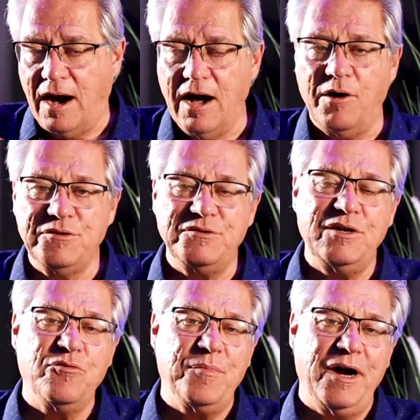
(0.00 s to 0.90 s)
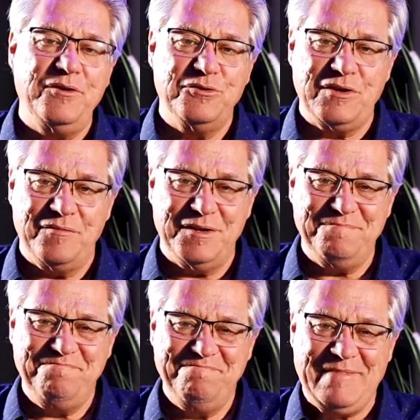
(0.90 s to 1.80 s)
I always need reminders of it
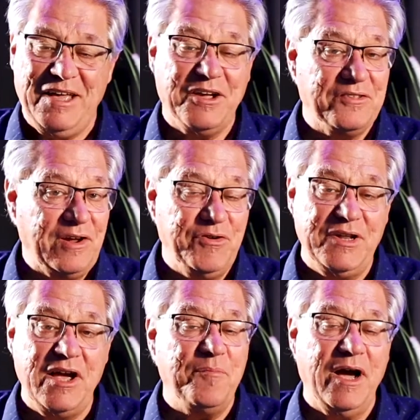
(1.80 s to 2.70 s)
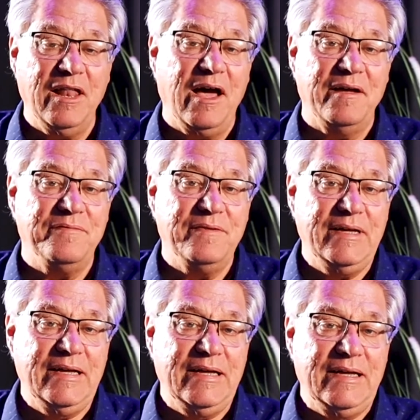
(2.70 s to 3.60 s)
because every day of my life
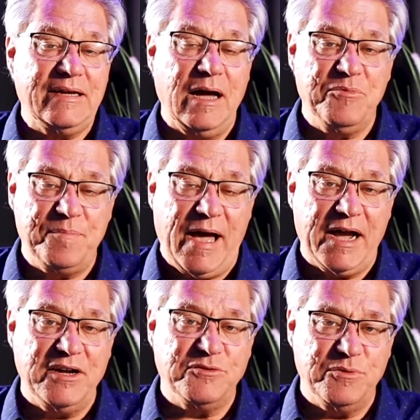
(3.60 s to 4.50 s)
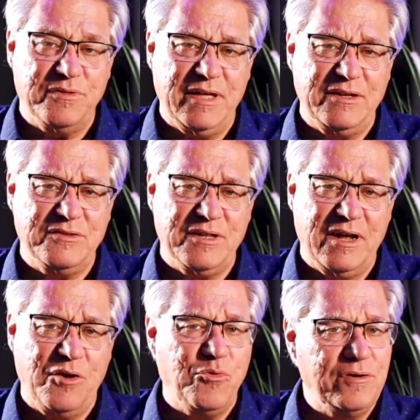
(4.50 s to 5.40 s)
comes packaged with things
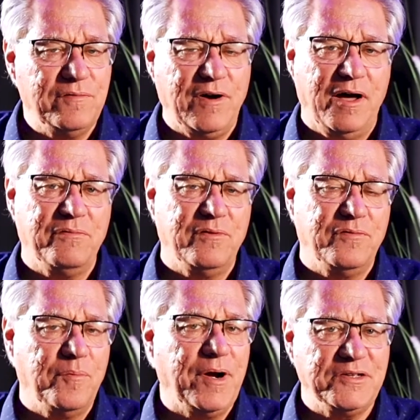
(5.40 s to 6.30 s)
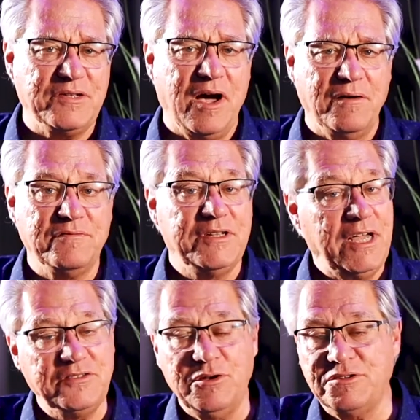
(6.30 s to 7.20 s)
that I wouldn't have authored for myself.
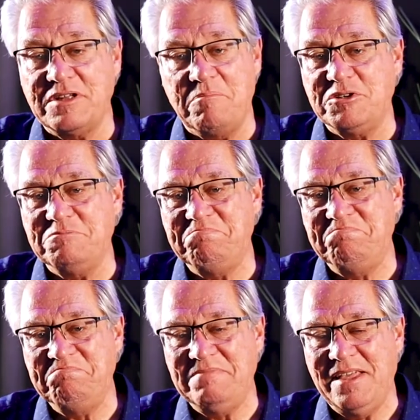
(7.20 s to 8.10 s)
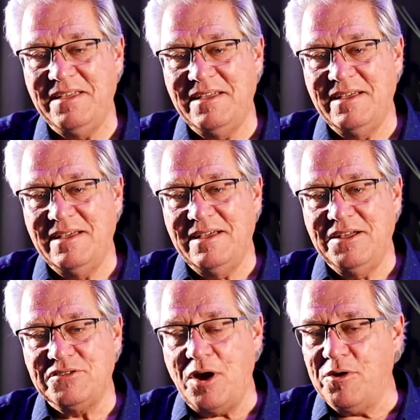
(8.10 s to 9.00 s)
Today's no exception.
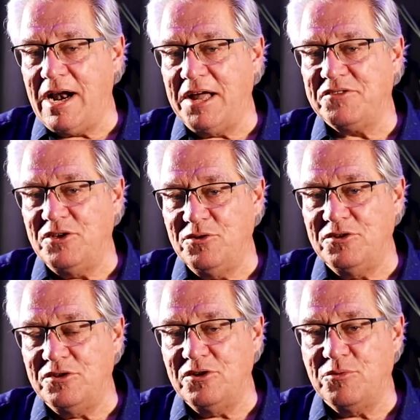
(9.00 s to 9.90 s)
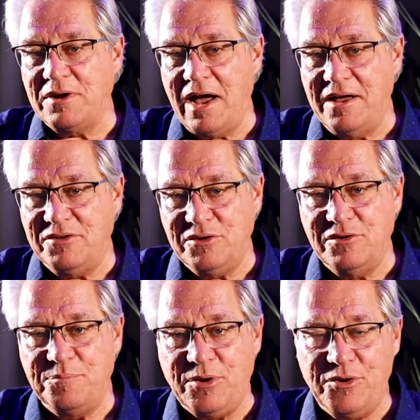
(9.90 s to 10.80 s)
So I want to ask you to do what I
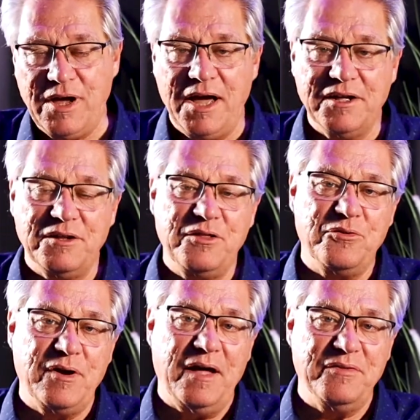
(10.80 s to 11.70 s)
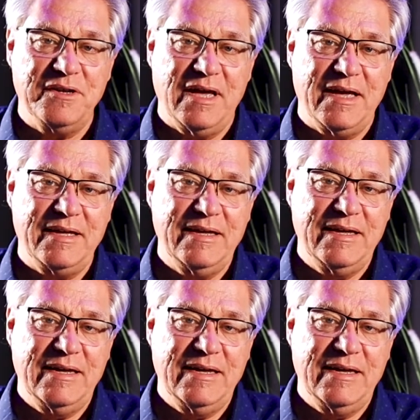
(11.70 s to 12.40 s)
do periodically throughout the day.